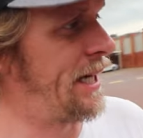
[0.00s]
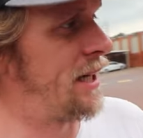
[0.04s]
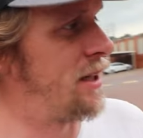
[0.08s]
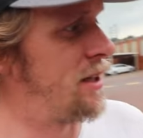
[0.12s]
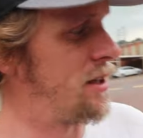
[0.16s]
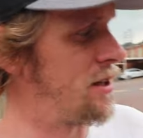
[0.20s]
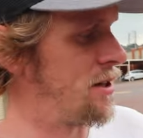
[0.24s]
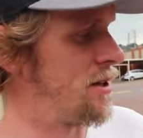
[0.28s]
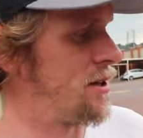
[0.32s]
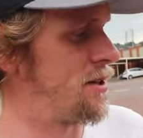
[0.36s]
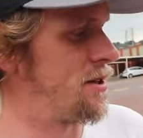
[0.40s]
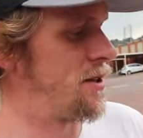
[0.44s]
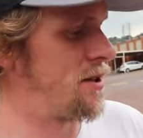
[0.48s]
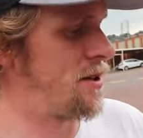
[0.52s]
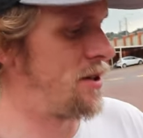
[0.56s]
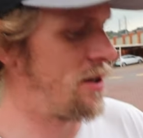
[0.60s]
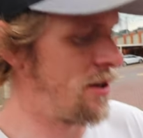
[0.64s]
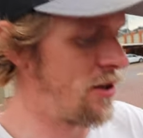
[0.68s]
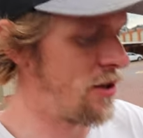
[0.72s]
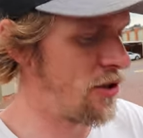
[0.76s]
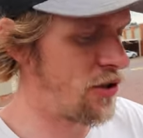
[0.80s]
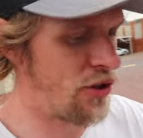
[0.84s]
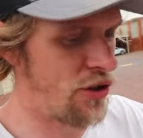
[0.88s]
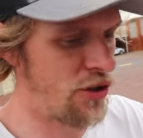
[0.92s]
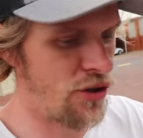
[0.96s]
that is
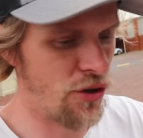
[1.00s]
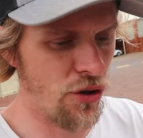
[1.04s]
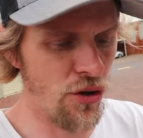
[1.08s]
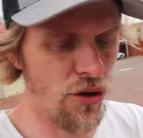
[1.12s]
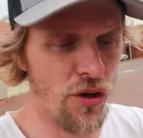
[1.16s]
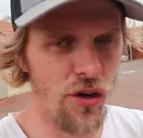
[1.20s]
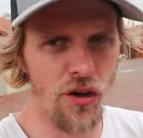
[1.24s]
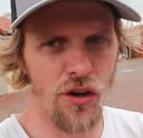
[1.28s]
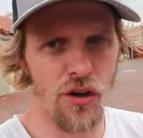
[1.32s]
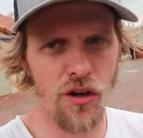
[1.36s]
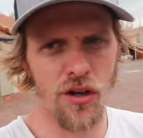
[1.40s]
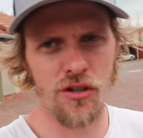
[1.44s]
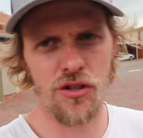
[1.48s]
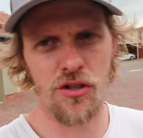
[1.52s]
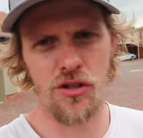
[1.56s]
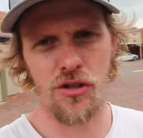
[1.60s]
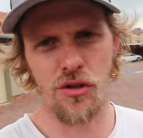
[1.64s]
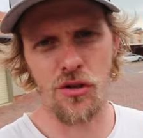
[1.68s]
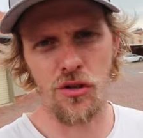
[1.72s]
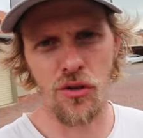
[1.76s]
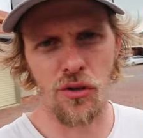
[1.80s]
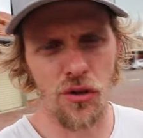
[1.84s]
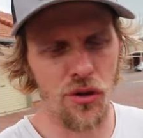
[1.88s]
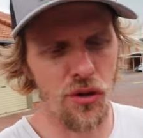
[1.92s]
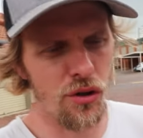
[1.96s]
due
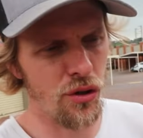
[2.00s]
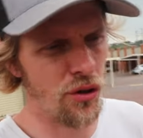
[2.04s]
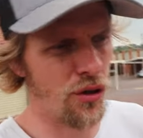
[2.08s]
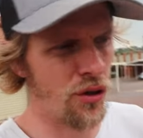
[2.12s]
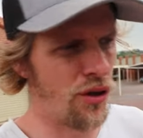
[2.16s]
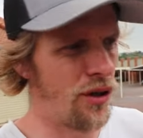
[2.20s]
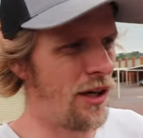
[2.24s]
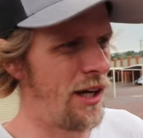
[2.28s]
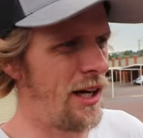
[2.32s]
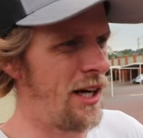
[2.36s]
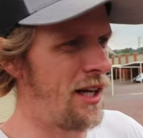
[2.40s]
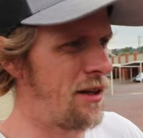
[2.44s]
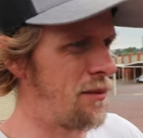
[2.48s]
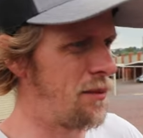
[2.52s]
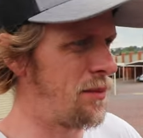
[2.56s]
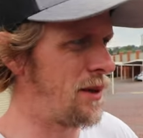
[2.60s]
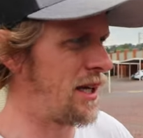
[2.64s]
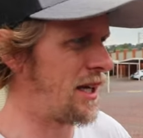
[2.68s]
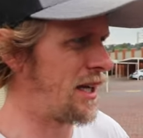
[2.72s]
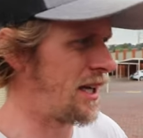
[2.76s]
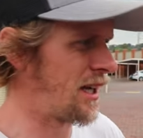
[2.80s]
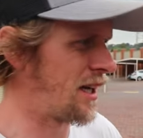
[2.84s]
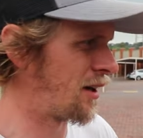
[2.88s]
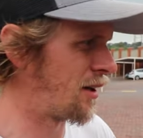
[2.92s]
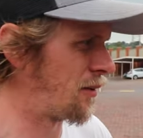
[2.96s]
to it
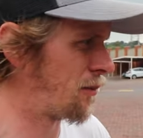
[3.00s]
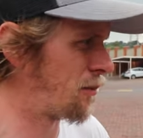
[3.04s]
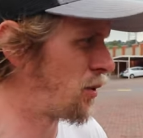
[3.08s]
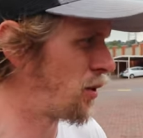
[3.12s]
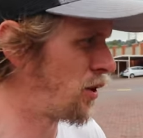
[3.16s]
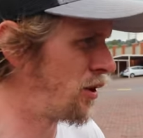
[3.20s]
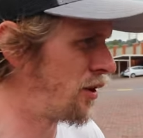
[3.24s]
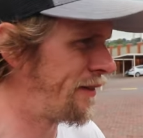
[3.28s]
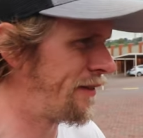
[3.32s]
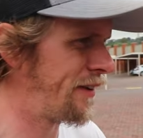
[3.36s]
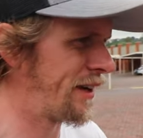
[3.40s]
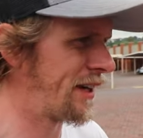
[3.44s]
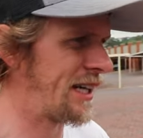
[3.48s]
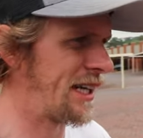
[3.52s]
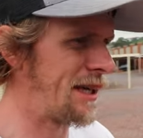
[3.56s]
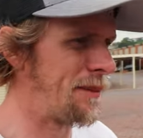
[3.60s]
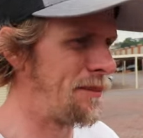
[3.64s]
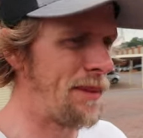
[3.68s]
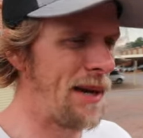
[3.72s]
being perfectly